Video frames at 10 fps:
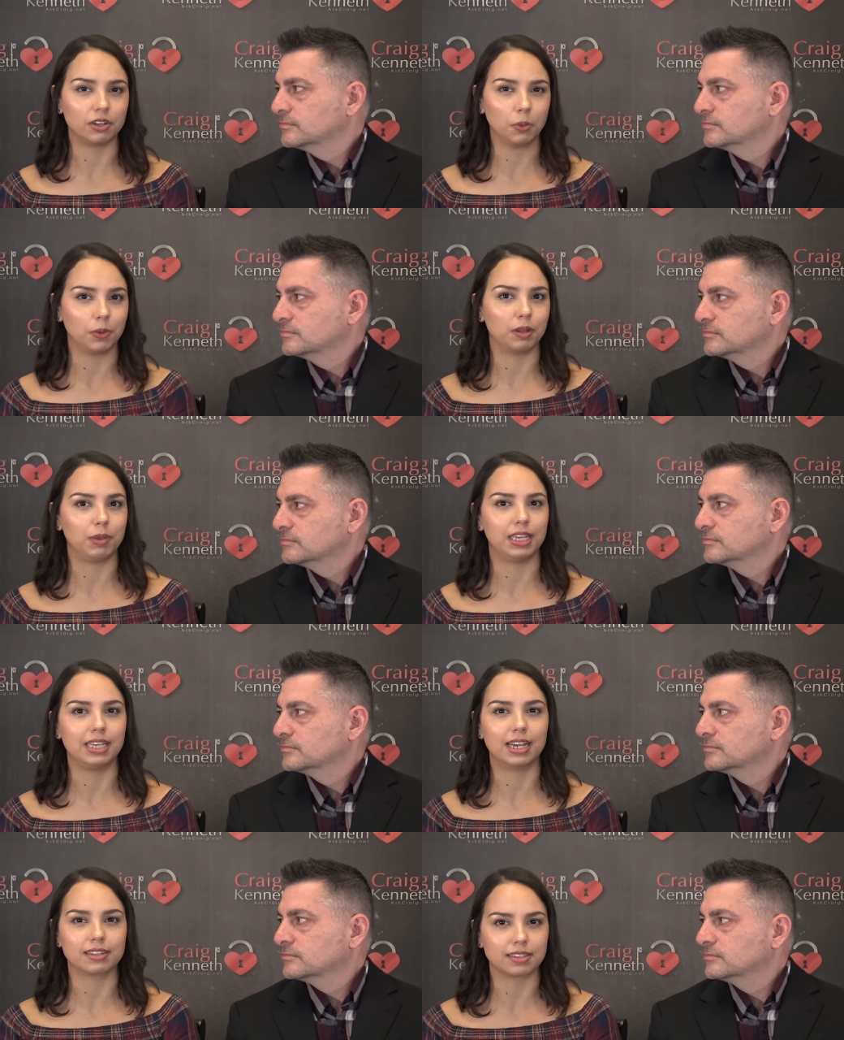Speaker 1: You don't want to
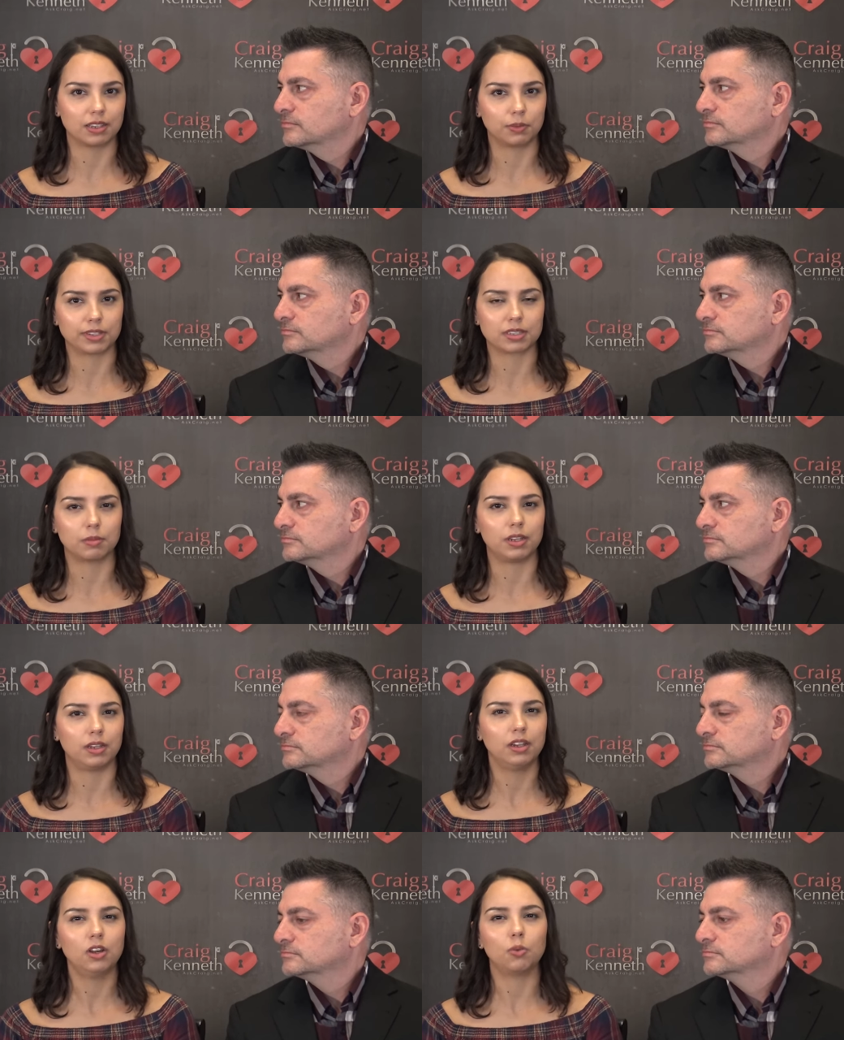be guessing what
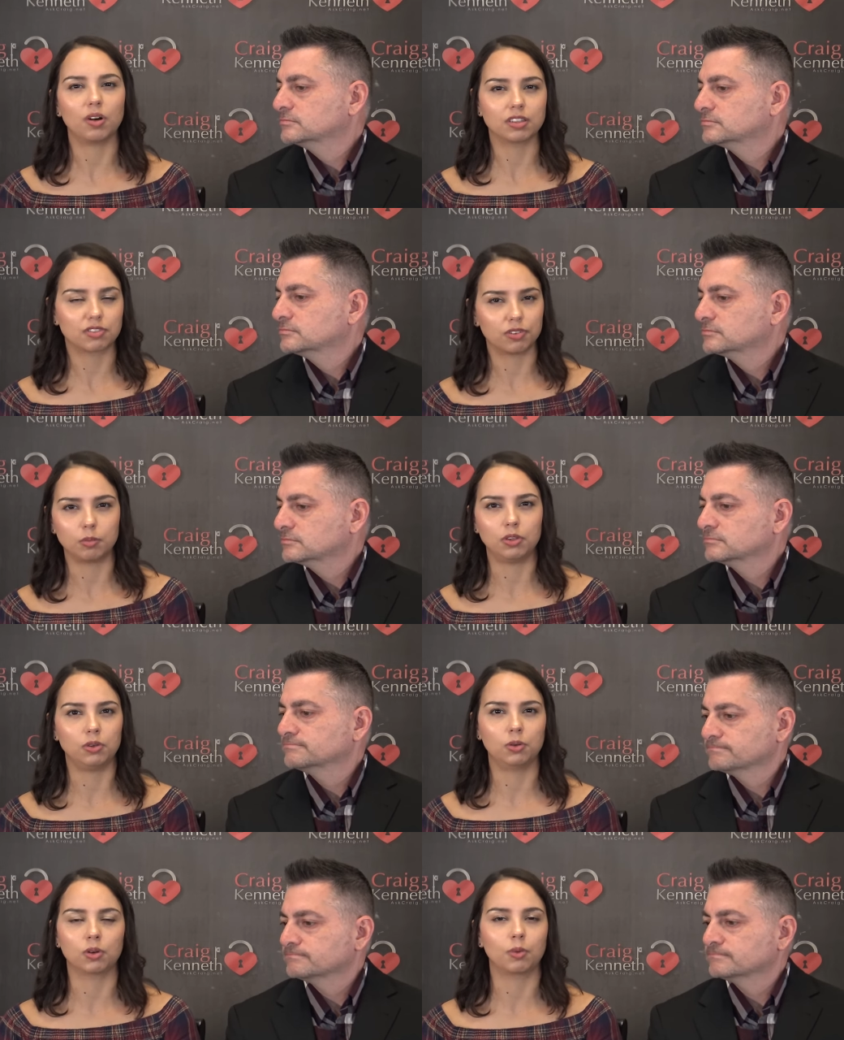somebody wants from
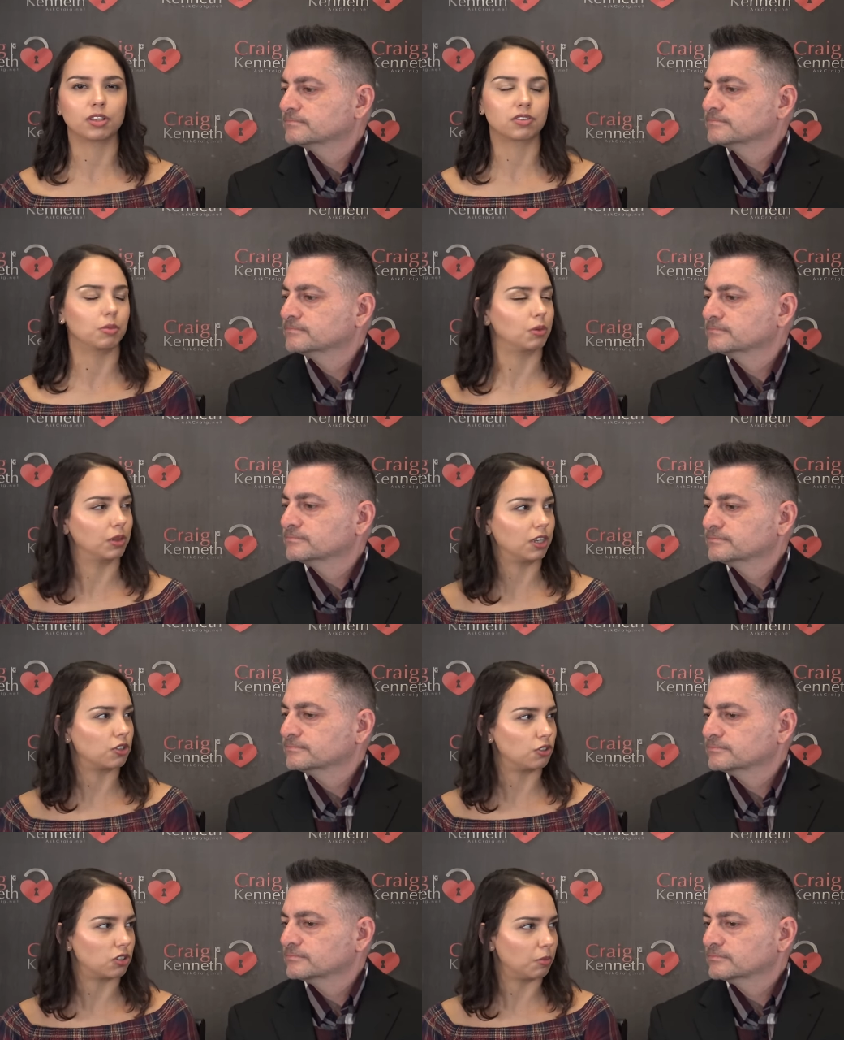you or wants from the
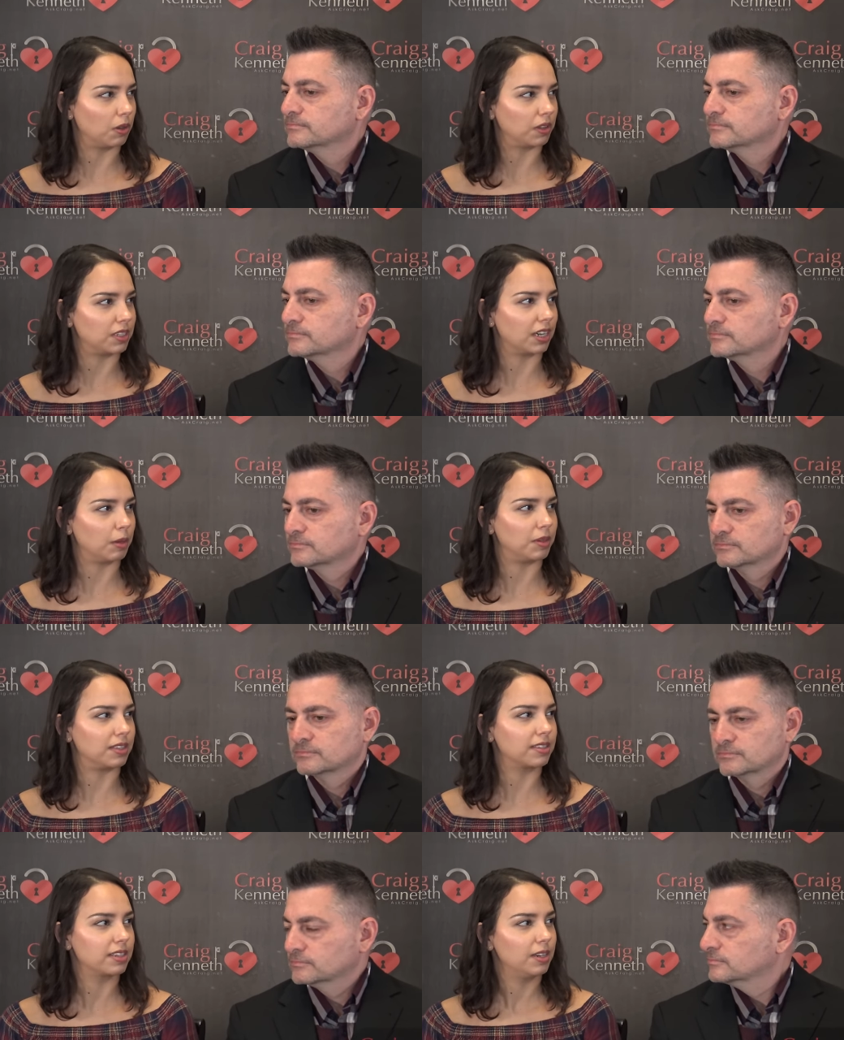relationship all the time.
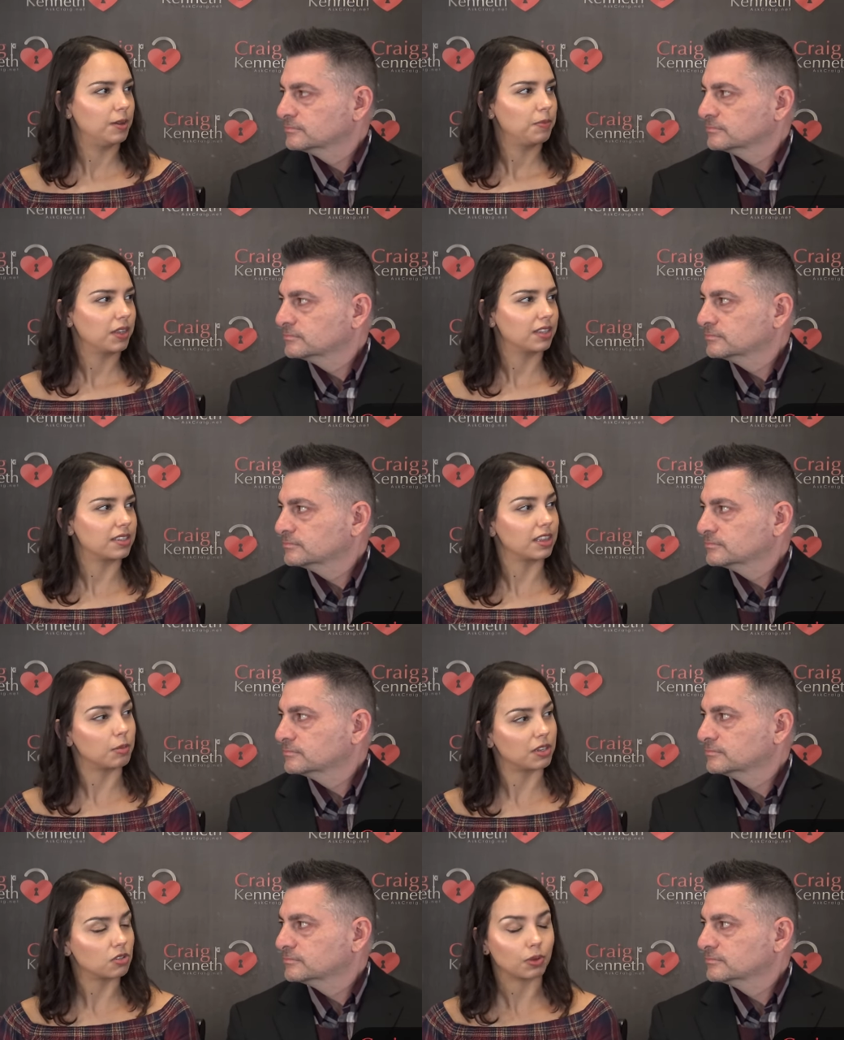It's it's not
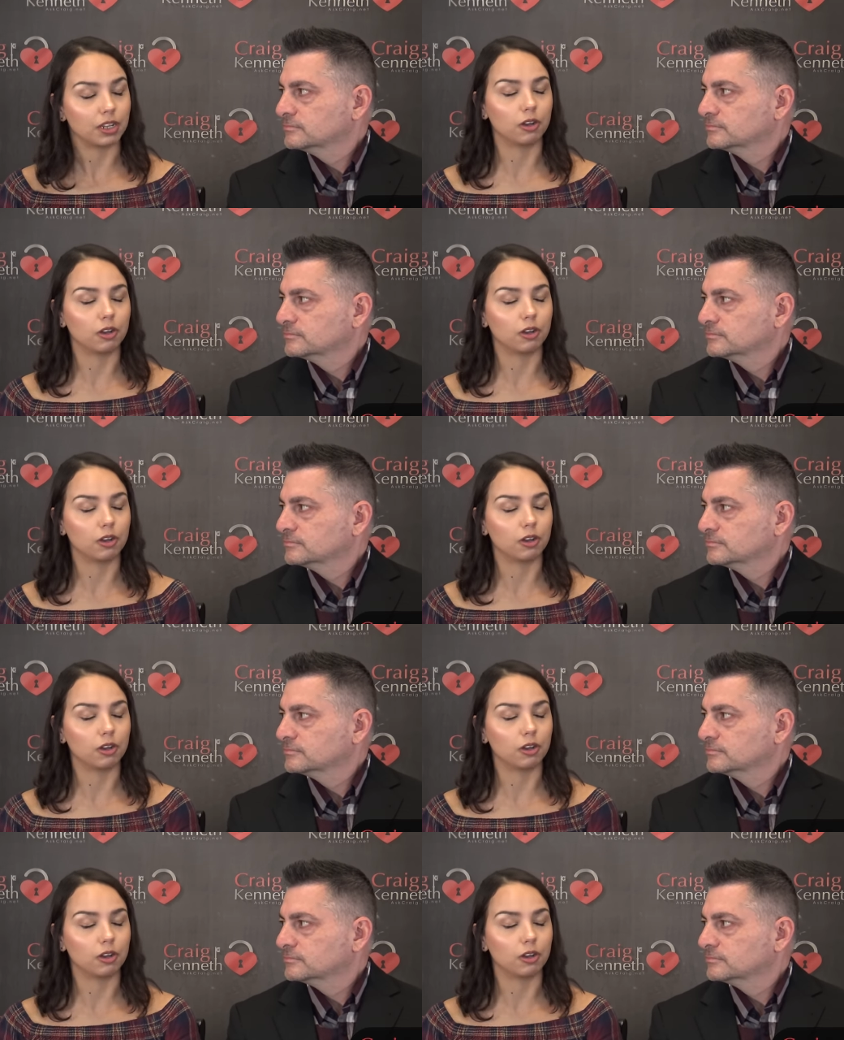the best way to